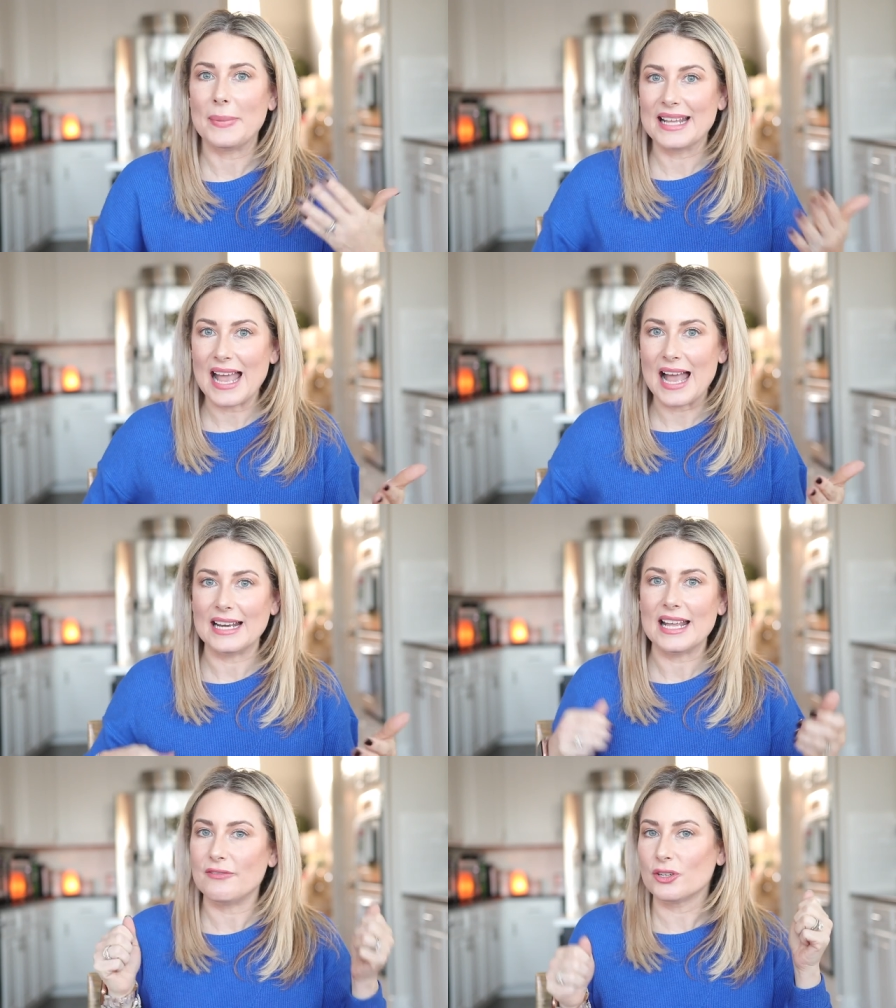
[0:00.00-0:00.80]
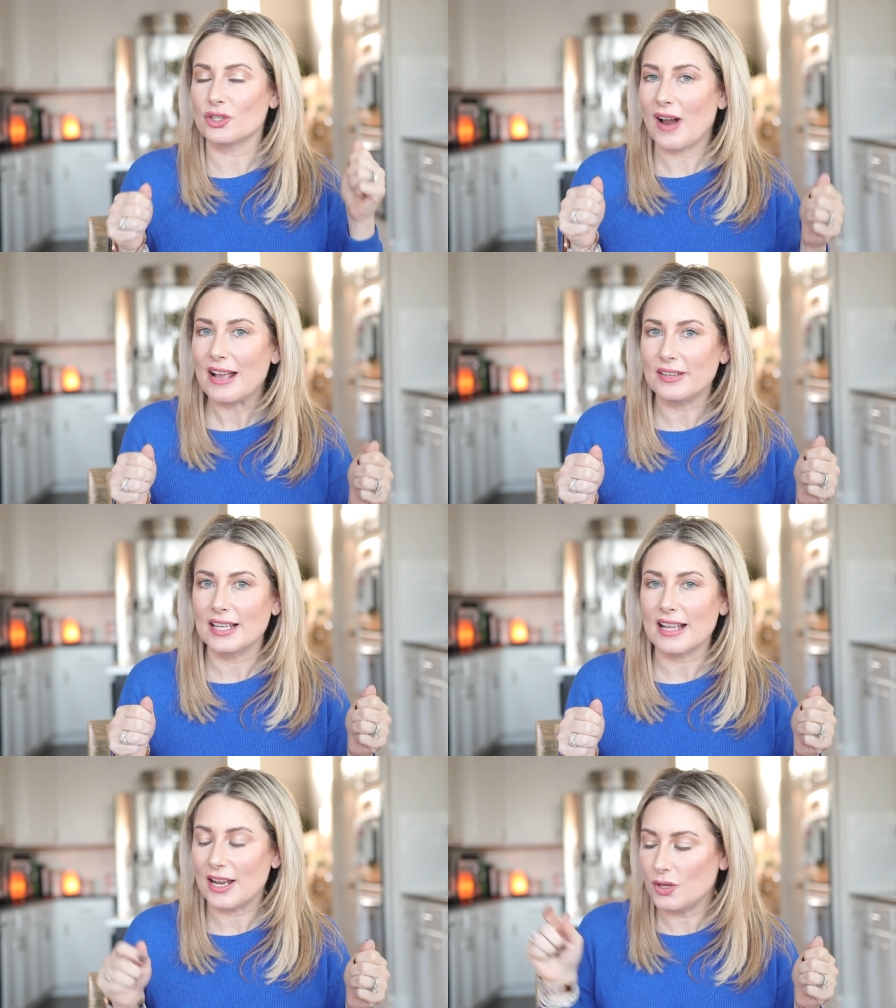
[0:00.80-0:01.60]
But again, if you're
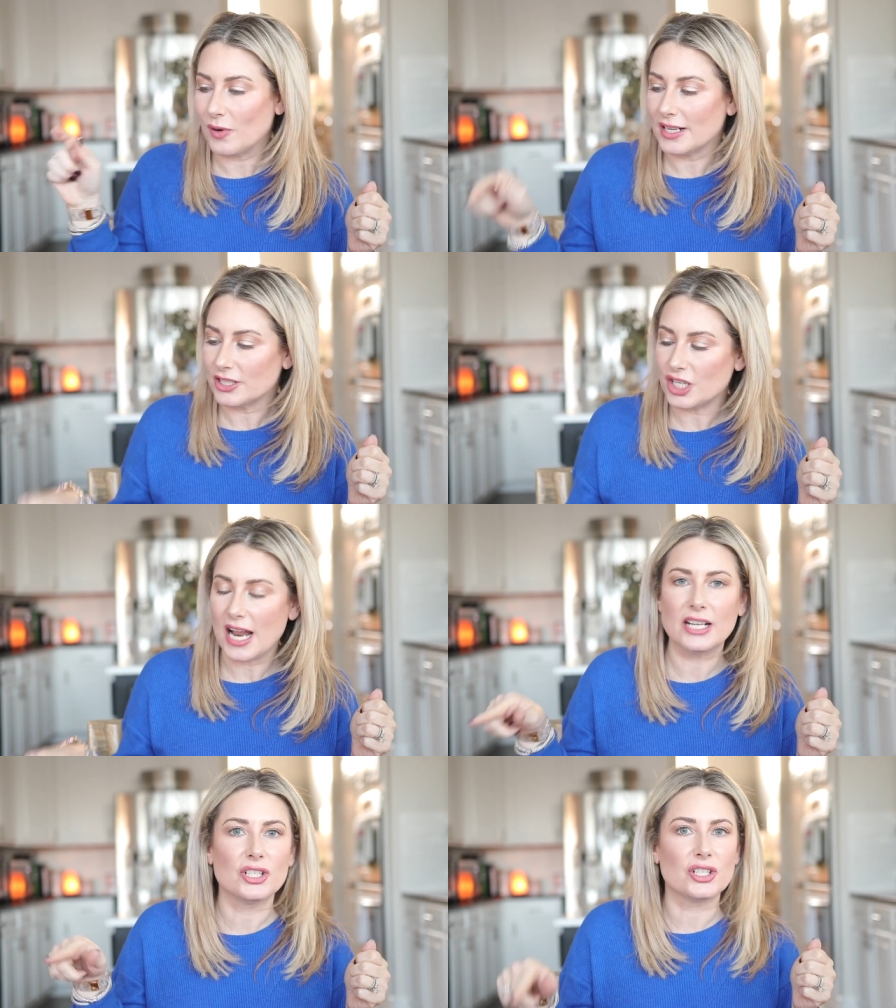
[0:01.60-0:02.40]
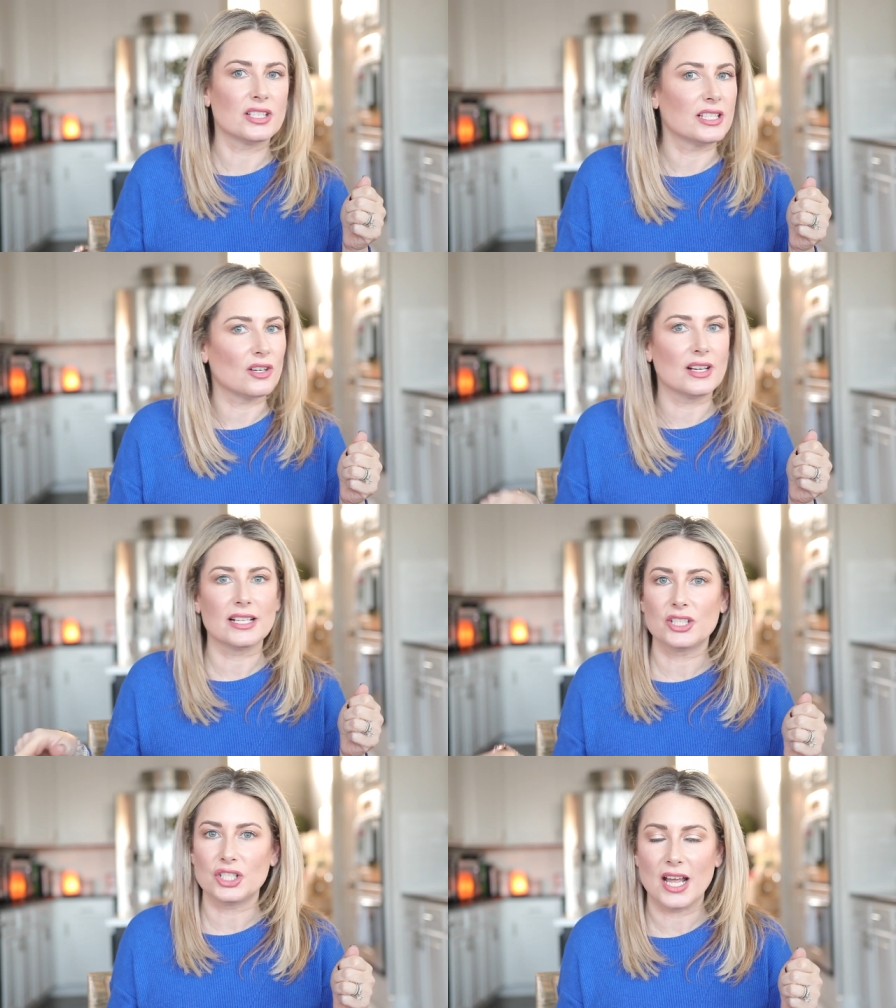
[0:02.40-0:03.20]
driving and you want to change the
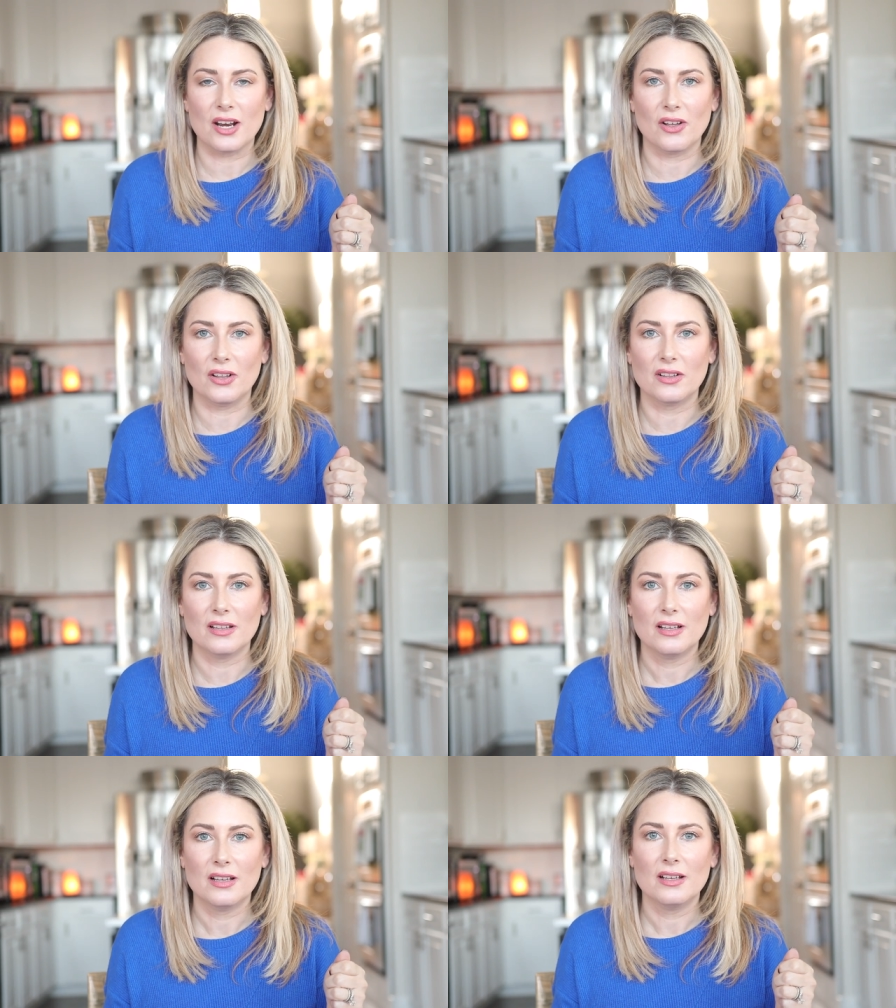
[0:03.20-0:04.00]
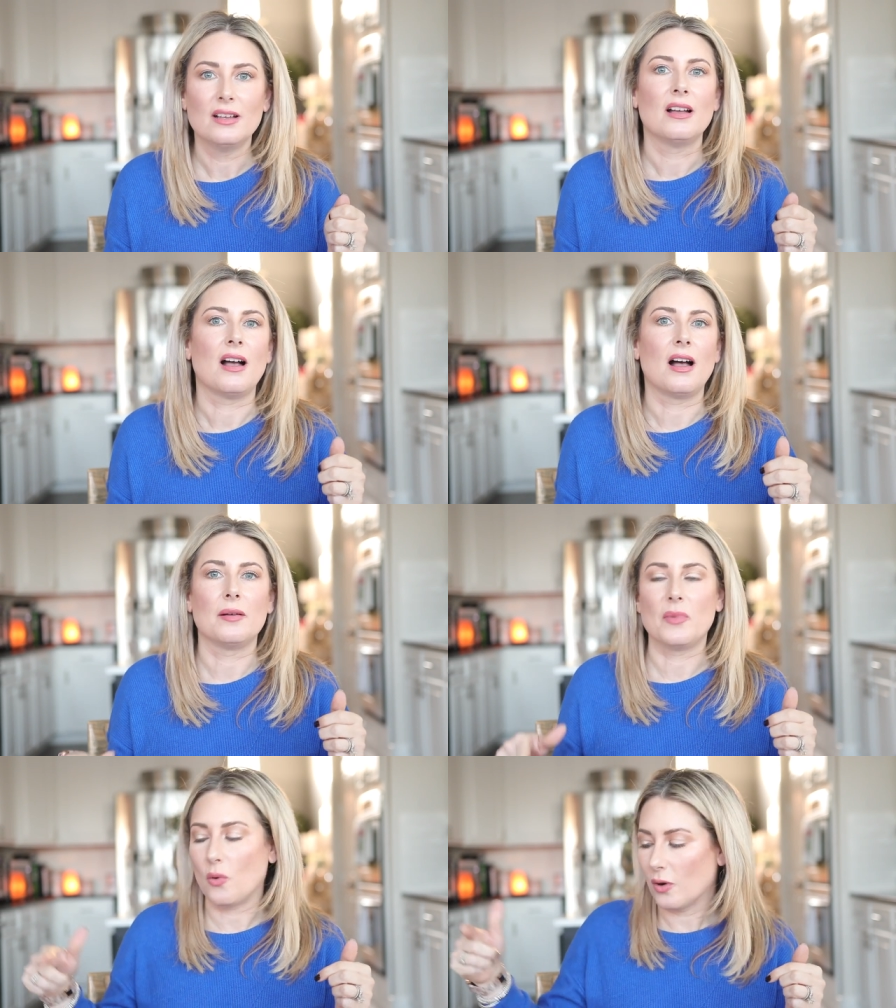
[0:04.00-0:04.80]
Sirius channel
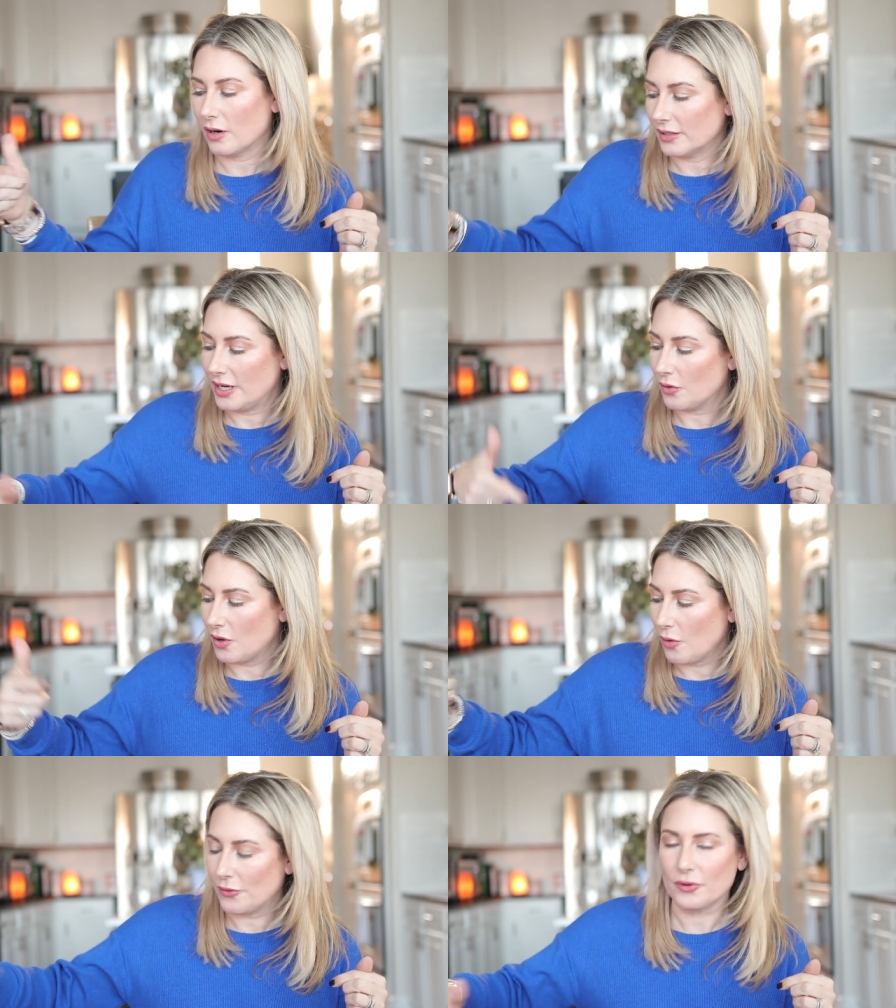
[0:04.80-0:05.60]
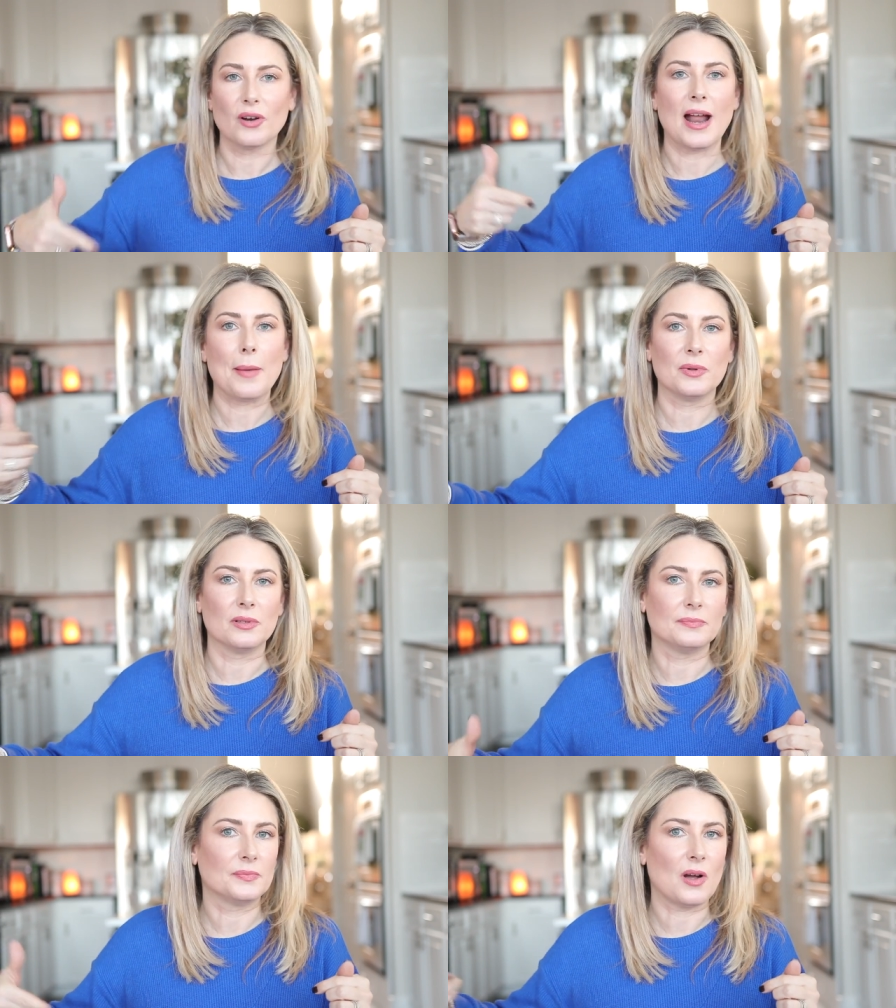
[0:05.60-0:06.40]
um, or you know go through your
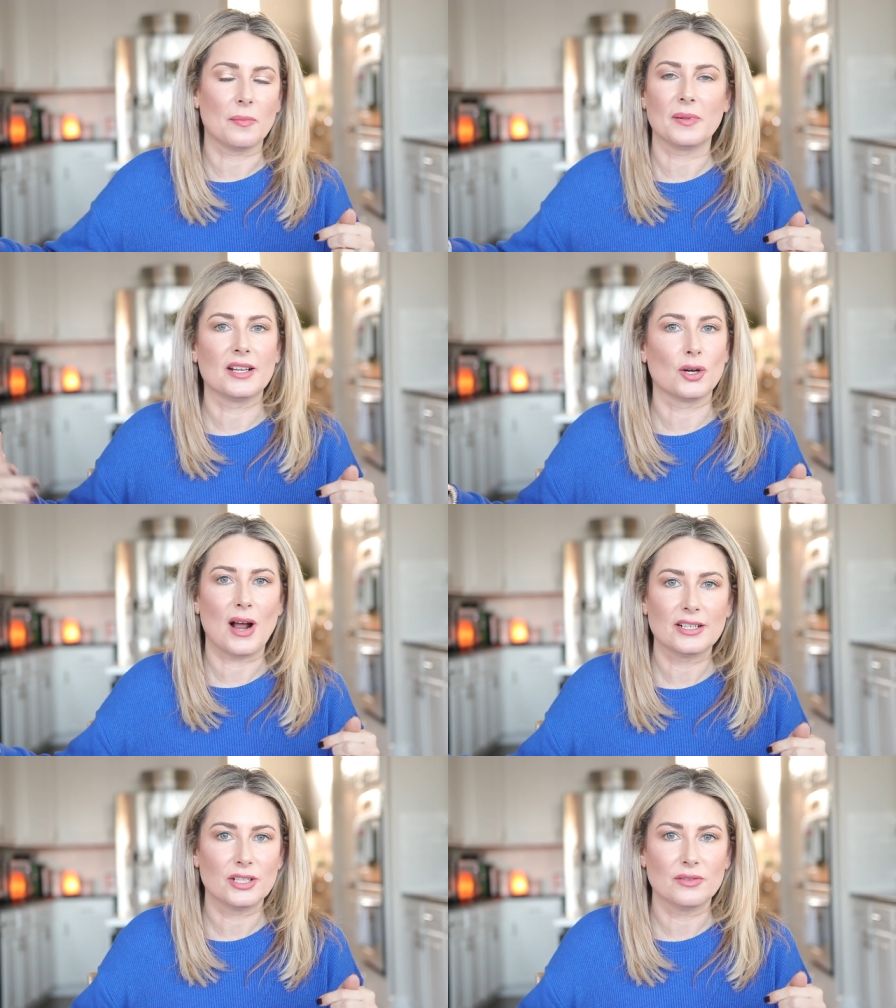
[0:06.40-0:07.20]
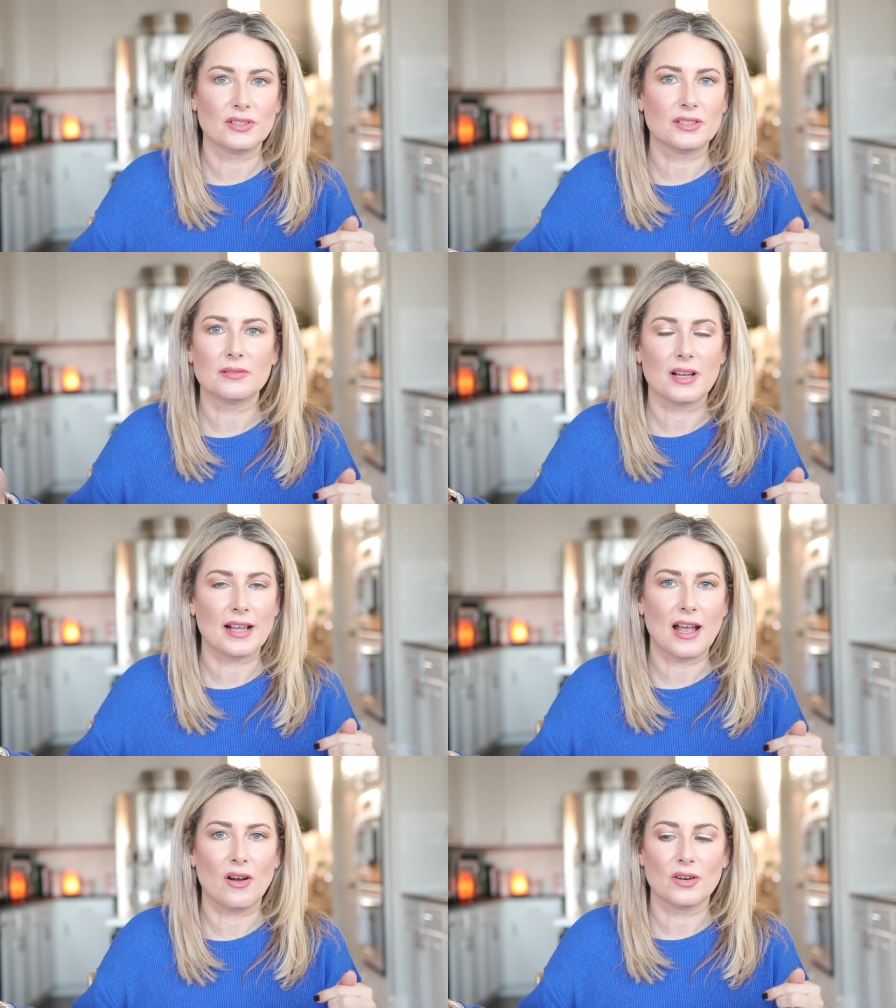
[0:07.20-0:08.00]
Apple CarPlay, your iTunes
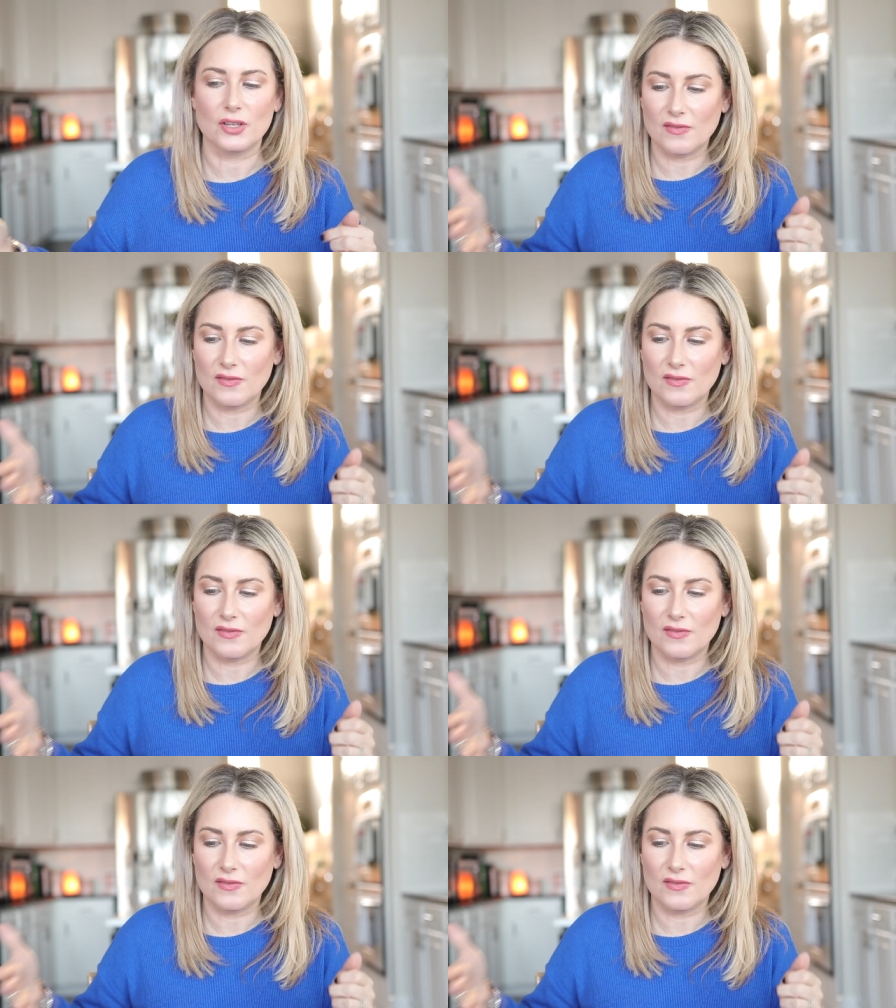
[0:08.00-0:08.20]
account.